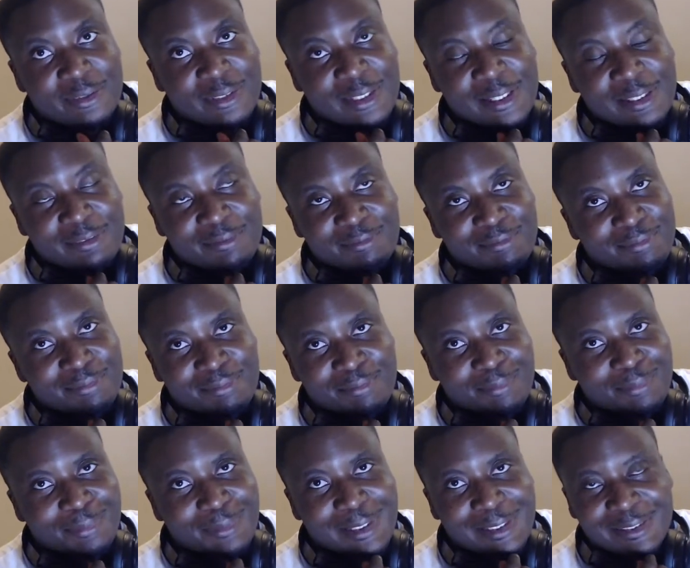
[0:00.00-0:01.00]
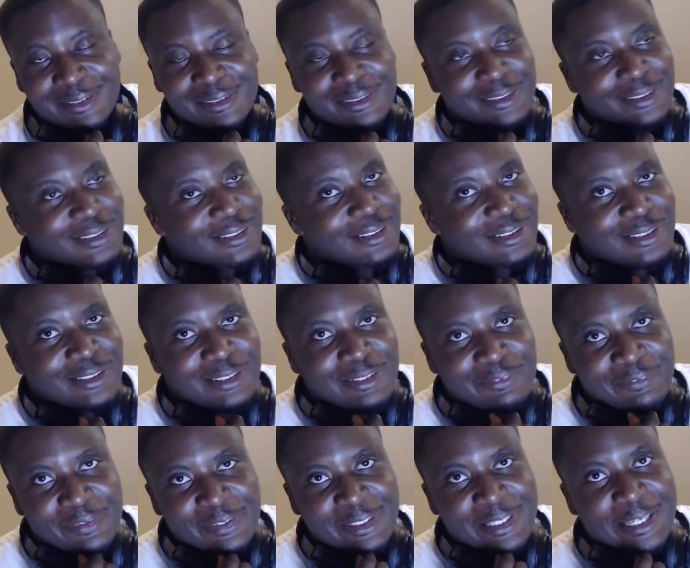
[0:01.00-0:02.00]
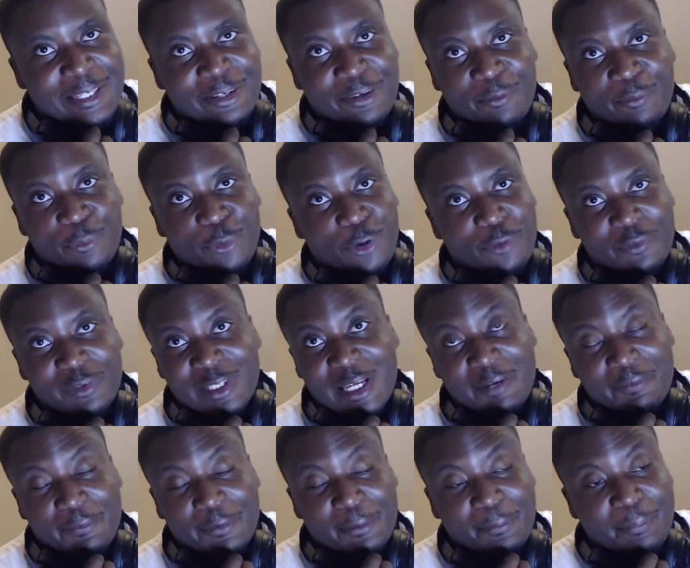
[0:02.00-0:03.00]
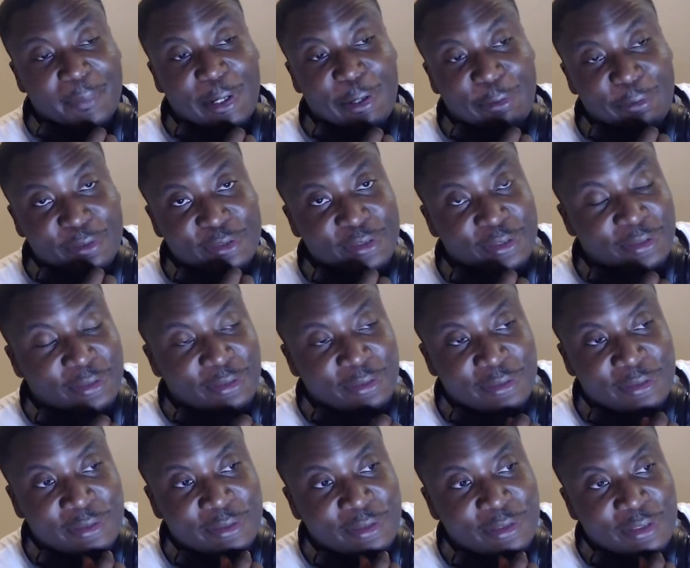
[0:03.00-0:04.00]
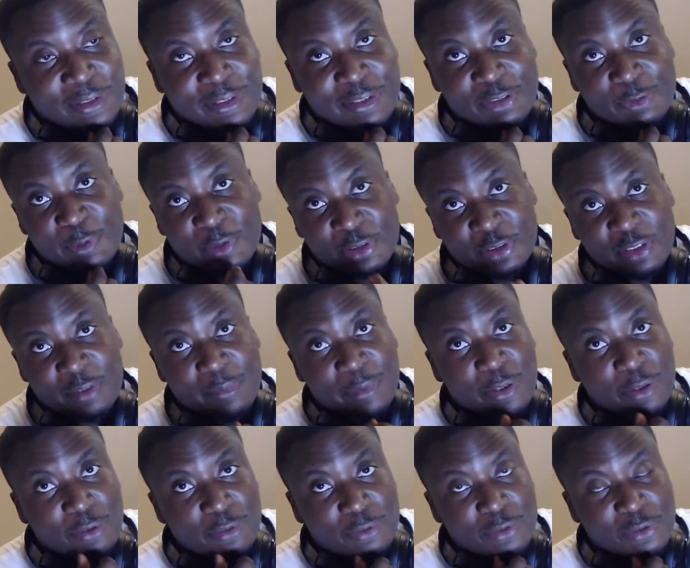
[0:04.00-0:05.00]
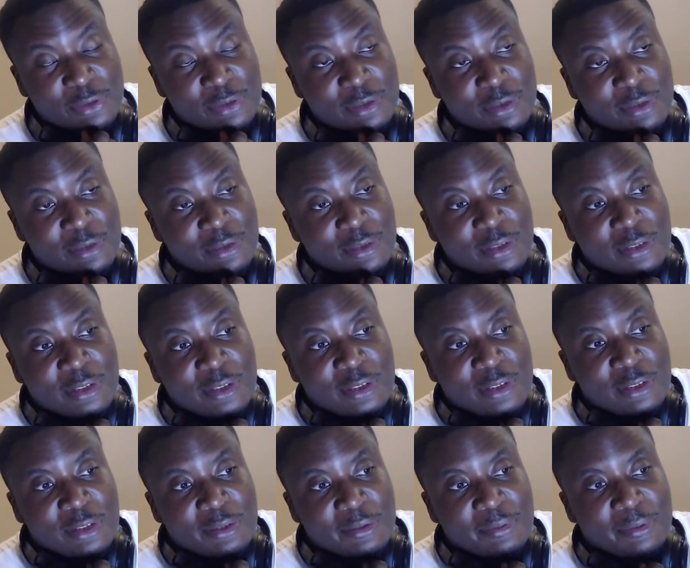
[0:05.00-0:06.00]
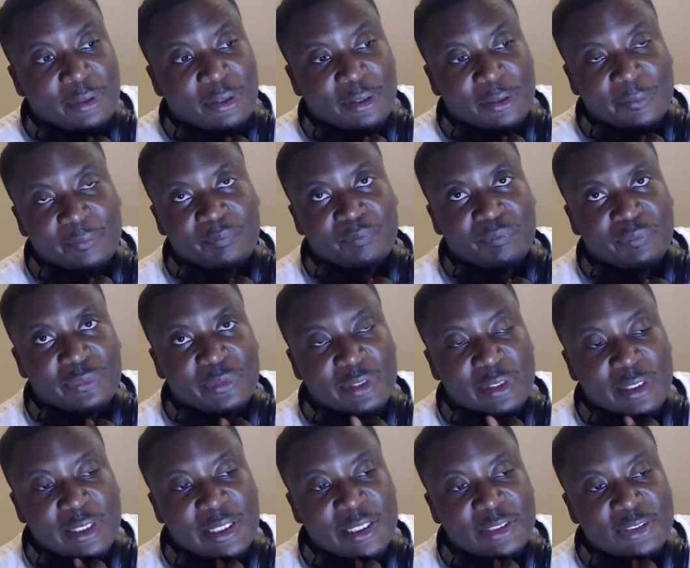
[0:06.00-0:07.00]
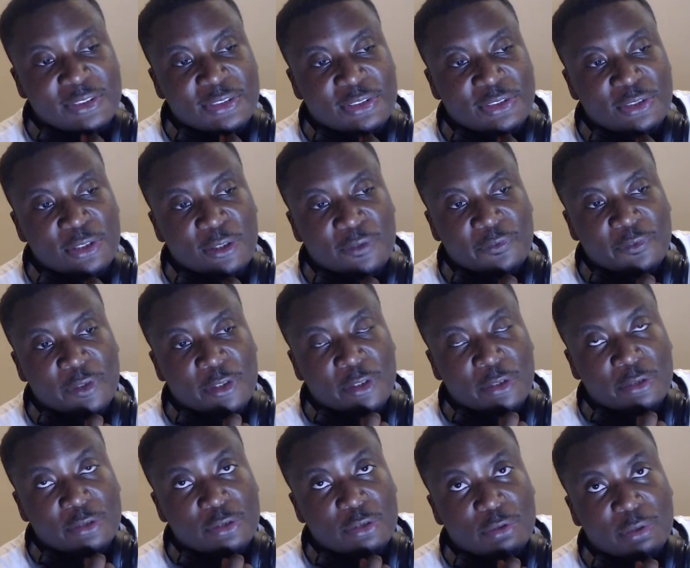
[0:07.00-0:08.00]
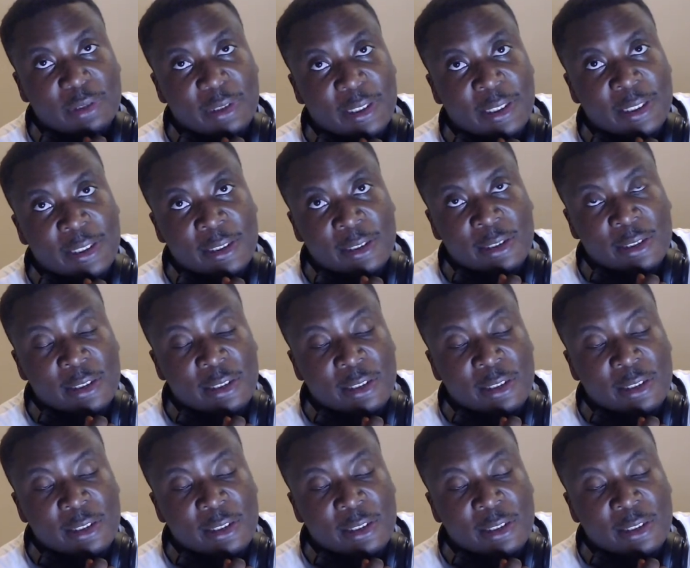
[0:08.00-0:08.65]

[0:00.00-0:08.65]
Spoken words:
Like, they got more of an African parroting. Especially the males, but it so far looks okay.